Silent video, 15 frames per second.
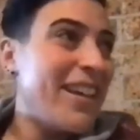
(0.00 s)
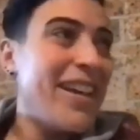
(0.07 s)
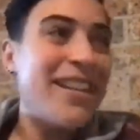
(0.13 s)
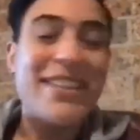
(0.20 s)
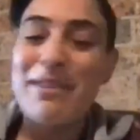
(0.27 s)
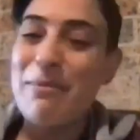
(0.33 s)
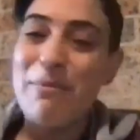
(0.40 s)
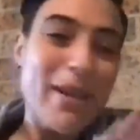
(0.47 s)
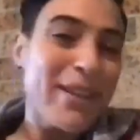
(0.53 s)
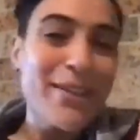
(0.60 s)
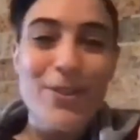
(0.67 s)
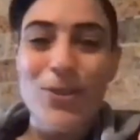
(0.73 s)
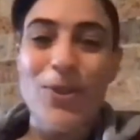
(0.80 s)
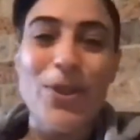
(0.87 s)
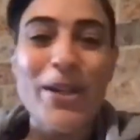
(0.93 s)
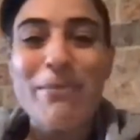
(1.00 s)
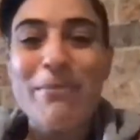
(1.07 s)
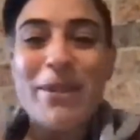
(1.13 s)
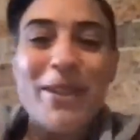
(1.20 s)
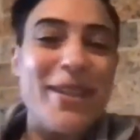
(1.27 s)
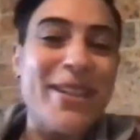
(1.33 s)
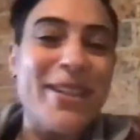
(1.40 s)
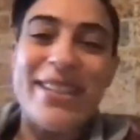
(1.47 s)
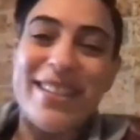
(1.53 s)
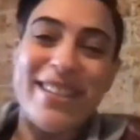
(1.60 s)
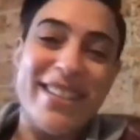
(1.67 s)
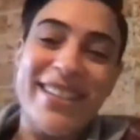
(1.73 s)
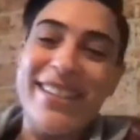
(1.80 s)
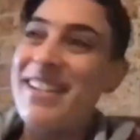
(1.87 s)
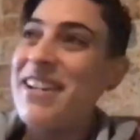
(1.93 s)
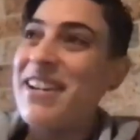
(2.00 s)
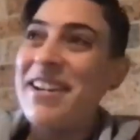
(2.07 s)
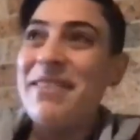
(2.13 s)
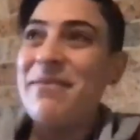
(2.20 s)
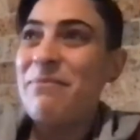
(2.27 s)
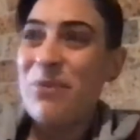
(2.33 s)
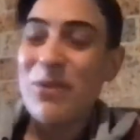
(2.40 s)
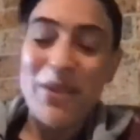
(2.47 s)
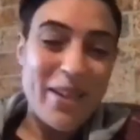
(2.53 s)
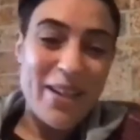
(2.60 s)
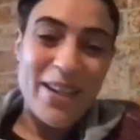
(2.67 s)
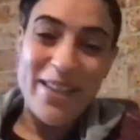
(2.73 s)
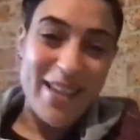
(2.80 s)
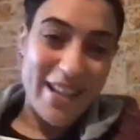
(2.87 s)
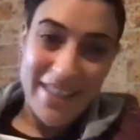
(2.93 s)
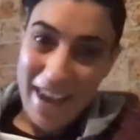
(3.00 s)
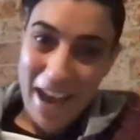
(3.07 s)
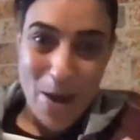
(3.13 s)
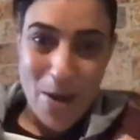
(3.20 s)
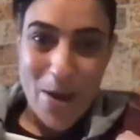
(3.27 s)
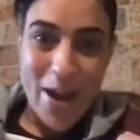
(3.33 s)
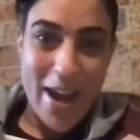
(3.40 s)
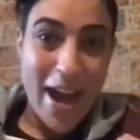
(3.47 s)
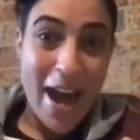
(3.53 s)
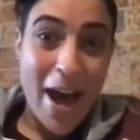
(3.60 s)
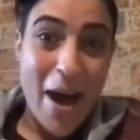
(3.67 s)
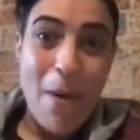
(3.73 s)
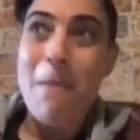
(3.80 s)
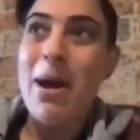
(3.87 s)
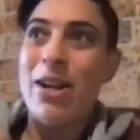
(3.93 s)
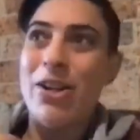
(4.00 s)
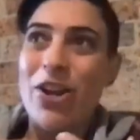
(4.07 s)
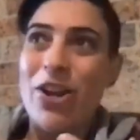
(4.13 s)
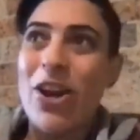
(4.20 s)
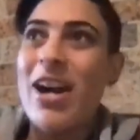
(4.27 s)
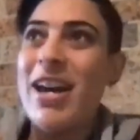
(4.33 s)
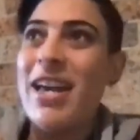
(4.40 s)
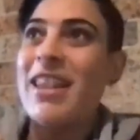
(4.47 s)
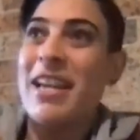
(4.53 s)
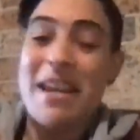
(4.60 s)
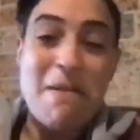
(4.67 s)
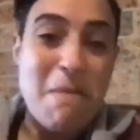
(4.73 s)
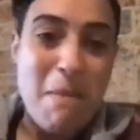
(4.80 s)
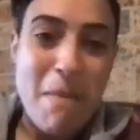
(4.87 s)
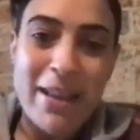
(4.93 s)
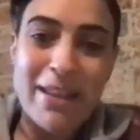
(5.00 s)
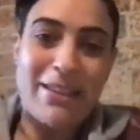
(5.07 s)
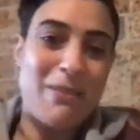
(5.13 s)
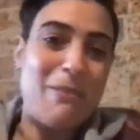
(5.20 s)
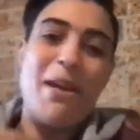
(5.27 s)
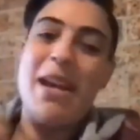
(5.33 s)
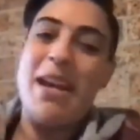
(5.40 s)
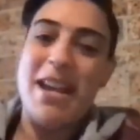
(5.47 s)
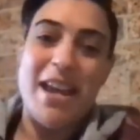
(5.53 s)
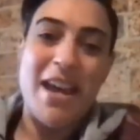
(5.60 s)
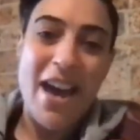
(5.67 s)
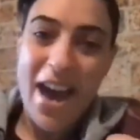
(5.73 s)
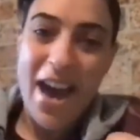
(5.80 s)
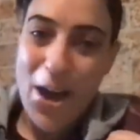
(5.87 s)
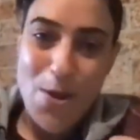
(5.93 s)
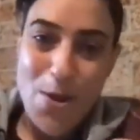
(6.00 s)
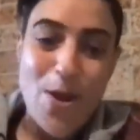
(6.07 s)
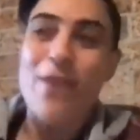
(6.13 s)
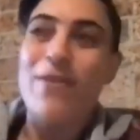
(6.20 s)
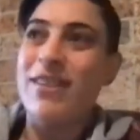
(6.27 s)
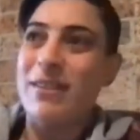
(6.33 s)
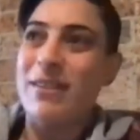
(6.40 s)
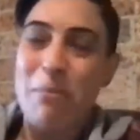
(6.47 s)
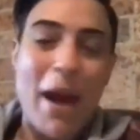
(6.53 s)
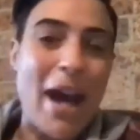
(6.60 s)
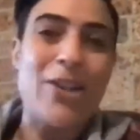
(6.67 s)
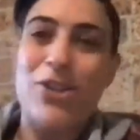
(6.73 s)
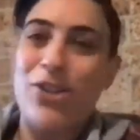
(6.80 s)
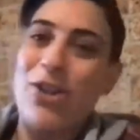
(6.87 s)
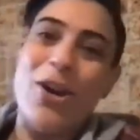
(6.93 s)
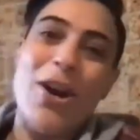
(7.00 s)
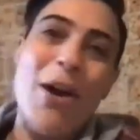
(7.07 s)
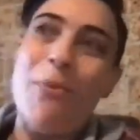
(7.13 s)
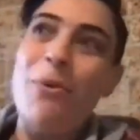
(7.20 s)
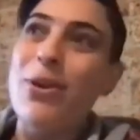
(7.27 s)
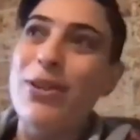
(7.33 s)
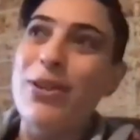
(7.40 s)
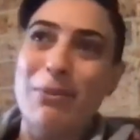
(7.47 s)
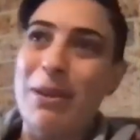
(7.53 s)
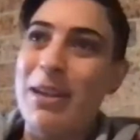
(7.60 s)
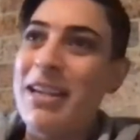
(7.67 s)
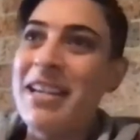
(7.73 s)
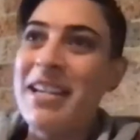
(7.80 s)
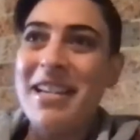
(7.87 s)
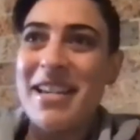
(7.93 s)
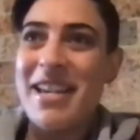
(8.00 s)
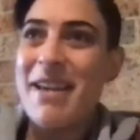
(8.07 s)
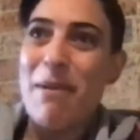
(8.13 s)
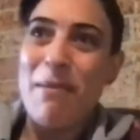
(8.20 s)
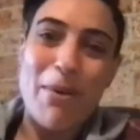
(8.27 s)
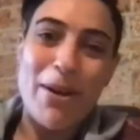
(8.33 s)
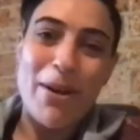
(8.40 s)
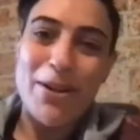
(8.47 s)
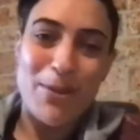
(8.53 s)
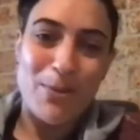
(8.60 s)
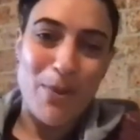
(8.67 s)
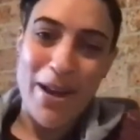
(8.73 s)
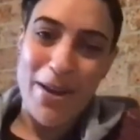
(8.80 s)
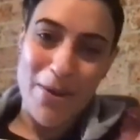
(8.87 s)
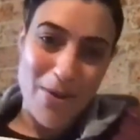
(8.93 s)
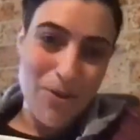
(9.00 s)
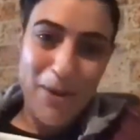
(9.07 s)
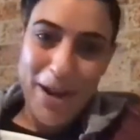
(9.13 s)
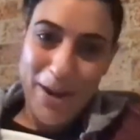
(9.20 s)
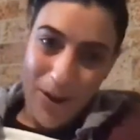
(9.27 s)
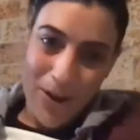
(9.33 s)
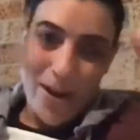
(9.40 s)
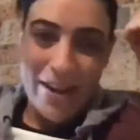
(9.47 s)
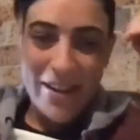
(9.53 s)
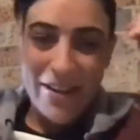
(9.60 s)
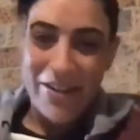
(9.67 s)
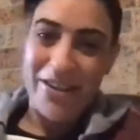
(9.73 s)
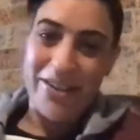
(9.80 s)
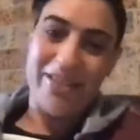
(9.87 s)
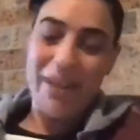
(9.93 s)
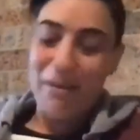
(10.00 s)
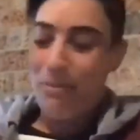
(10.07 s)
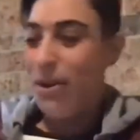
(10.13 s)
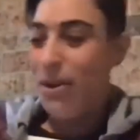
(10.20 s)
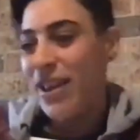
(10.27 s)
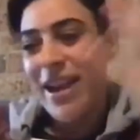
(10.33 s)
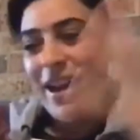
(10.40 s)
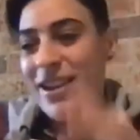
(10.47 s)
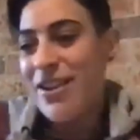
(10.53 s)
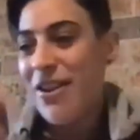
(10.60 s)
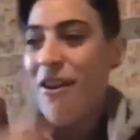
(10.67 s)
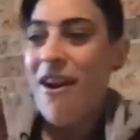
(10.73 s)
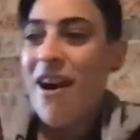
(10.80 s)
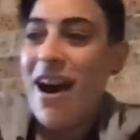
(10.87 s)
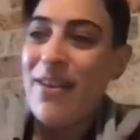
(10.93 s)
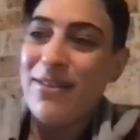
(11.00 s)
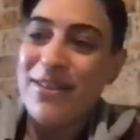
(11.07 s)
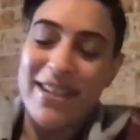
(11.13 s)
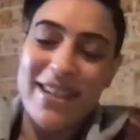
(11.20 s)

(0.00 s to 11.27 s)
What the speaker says: It's the best story because, that's how much it meant to me and how nervous and passionate I was. But yeah, my body just went, oh my God, and just I broke out in hives.